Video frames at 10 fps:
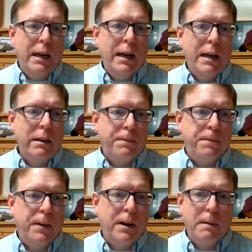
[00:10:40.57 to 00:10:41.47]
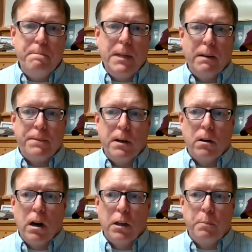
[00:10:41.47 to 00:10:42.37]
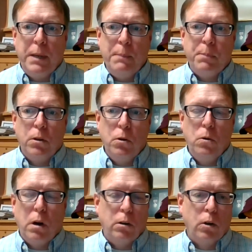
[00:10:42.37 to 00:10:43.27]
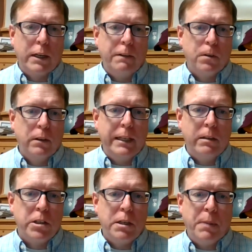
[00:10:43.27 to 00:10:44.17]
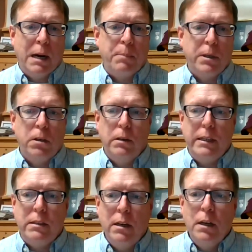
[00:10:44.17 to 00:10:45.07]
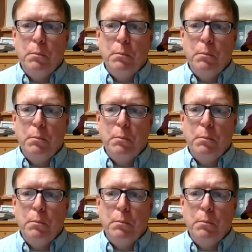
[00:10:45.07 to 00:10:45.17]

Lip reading: And if there are other people who are looking for leadership opportunities,